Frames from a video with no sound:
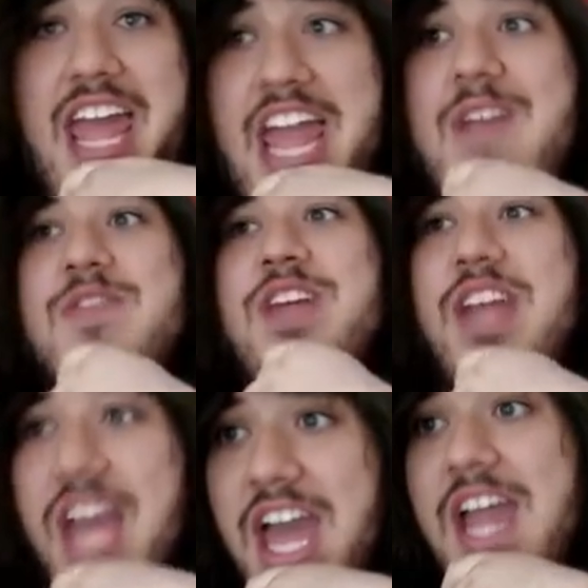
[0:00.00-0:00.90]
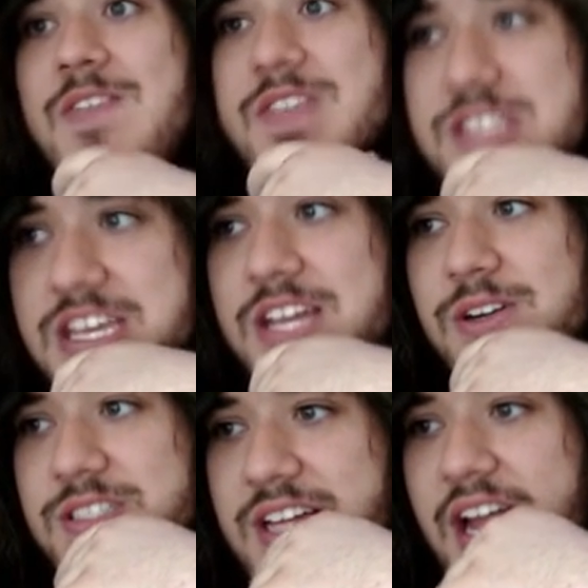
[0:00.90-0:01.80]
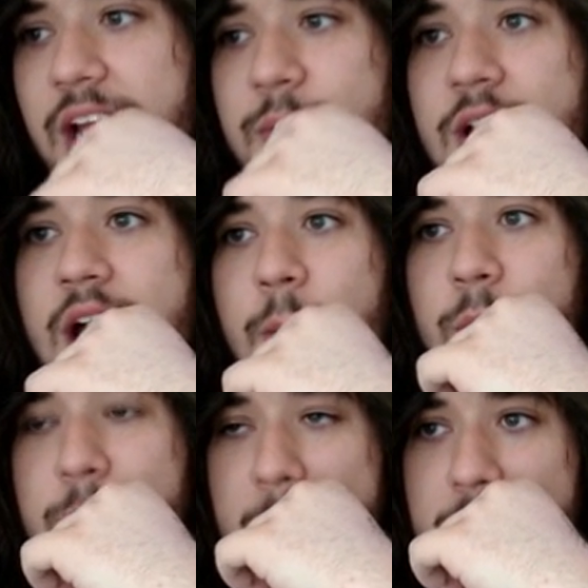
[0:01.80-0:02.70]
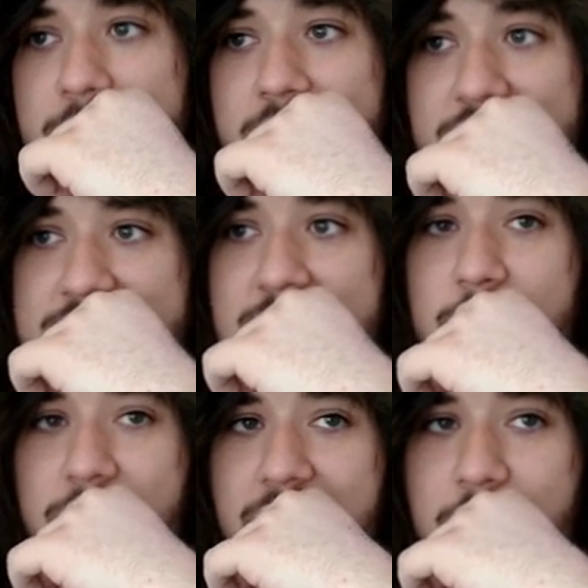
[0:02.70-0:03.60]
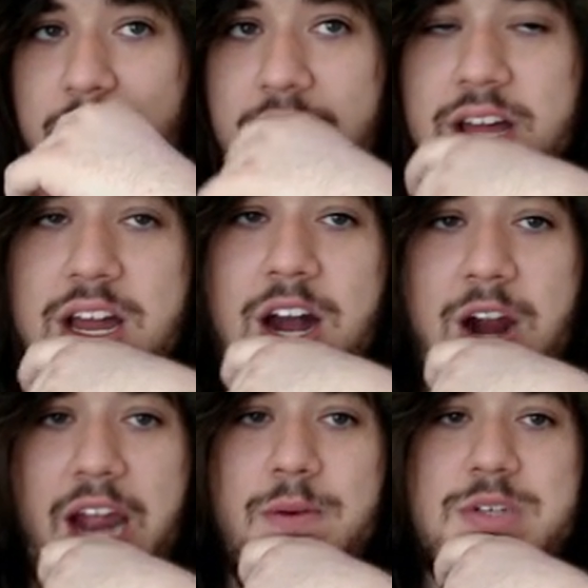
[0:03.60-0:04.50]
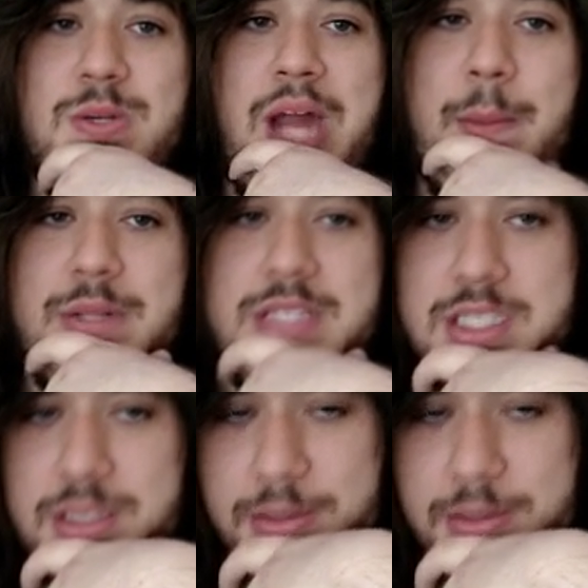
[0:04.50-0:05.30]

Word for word: everything every single time, but maybe the next game we'll get a win. Alright, we'll see what happens.